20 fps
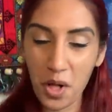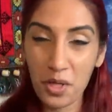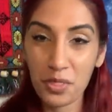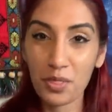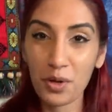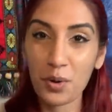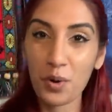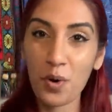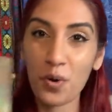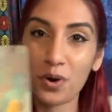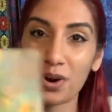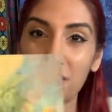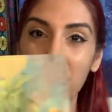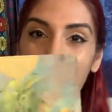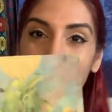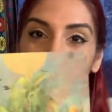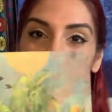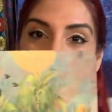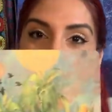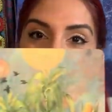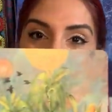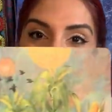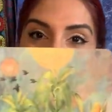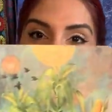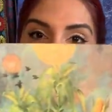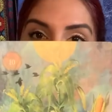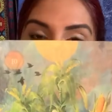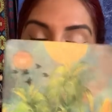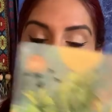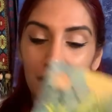the corn
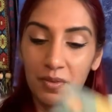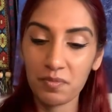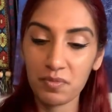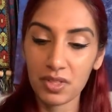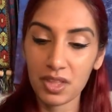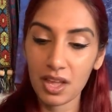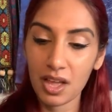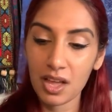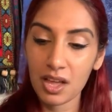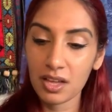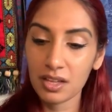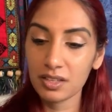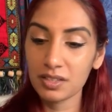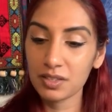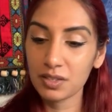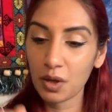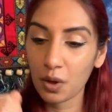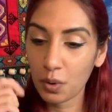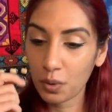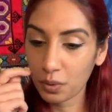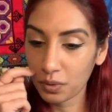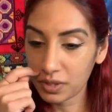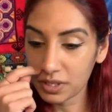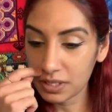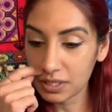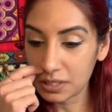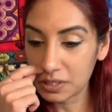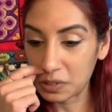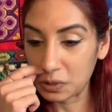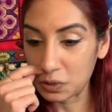maze. So
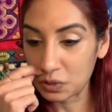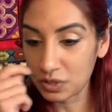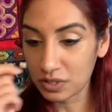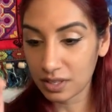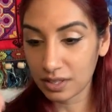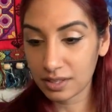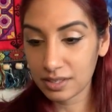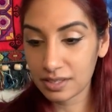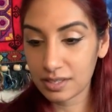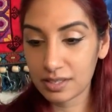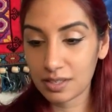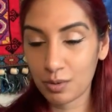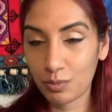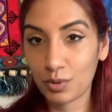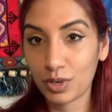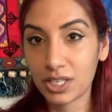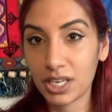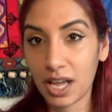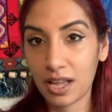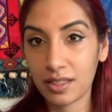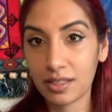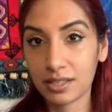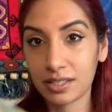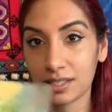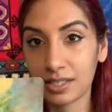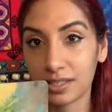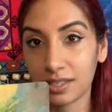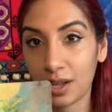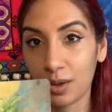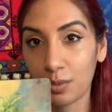this is interesting. This is number 10.
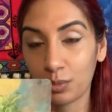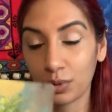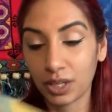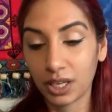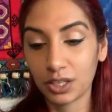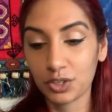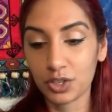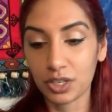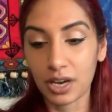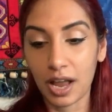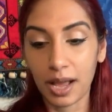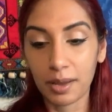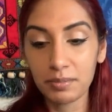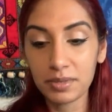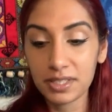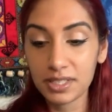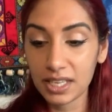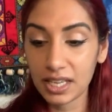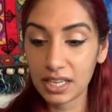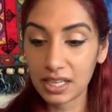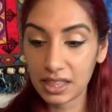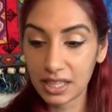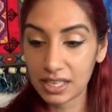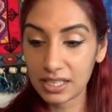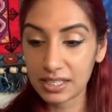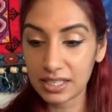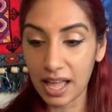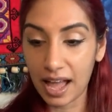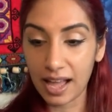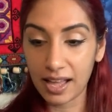This is completion. I'm seeing
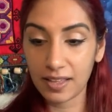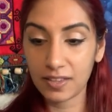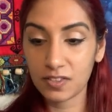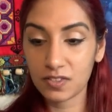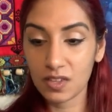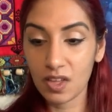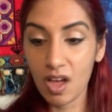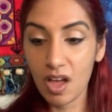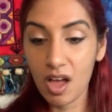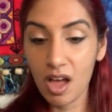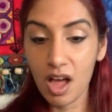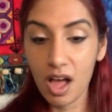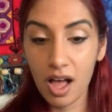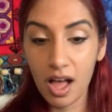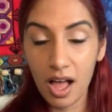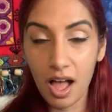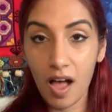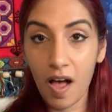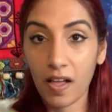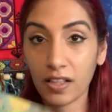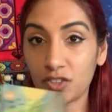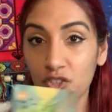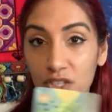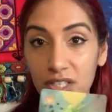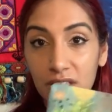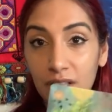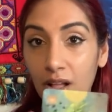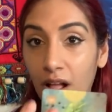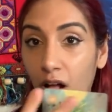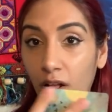this as
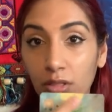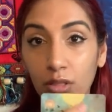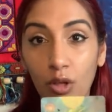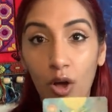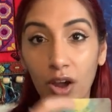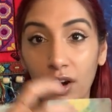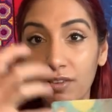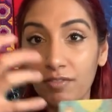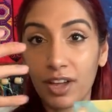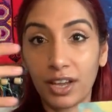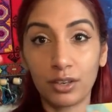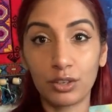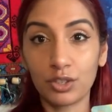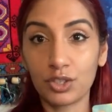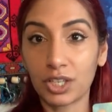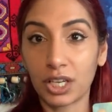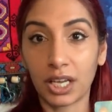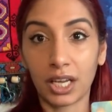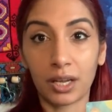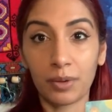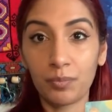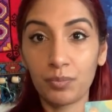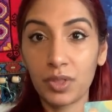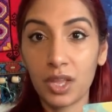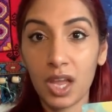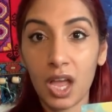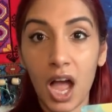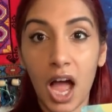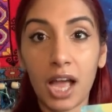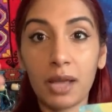just a lot of energy.
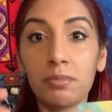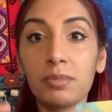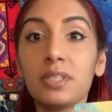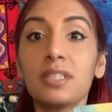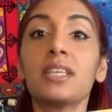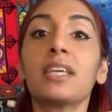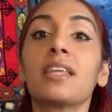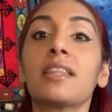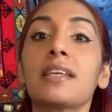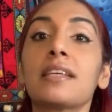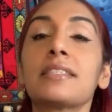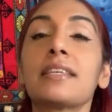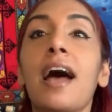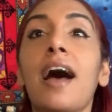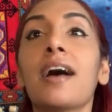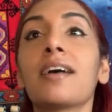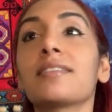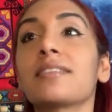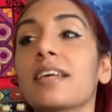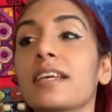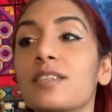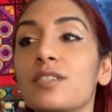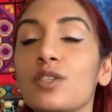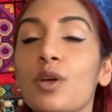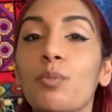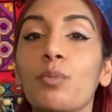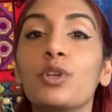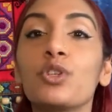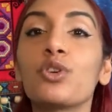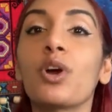I'm seeing this as like
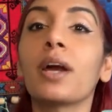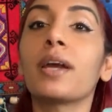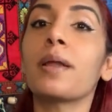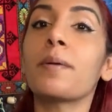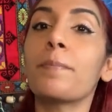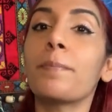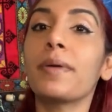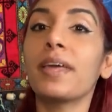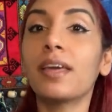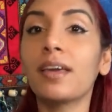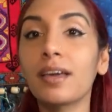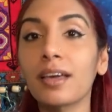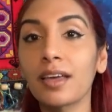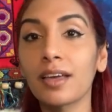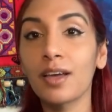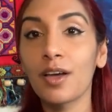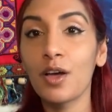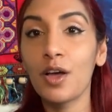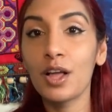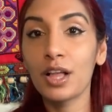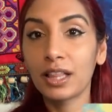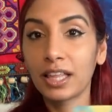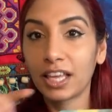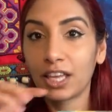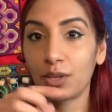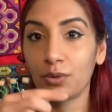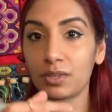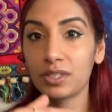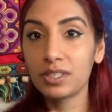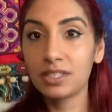someone trying to peek,
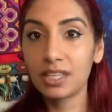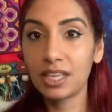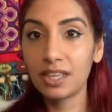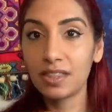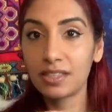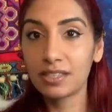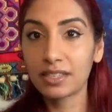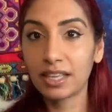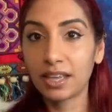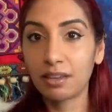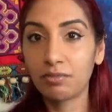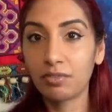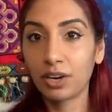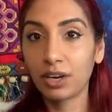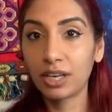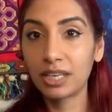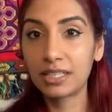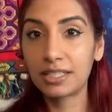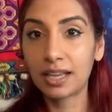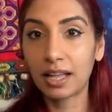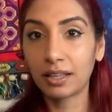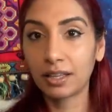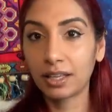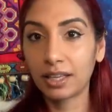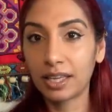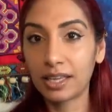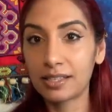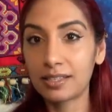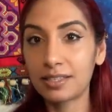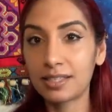like you see this like very
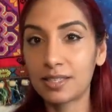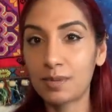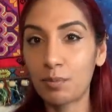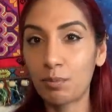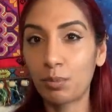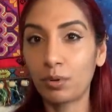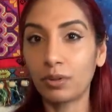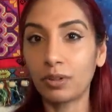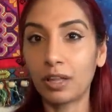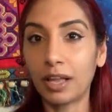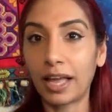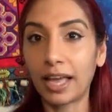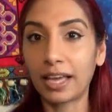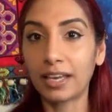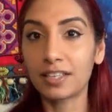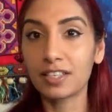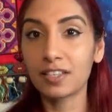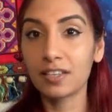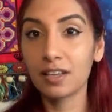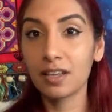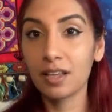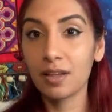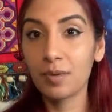delicate simple light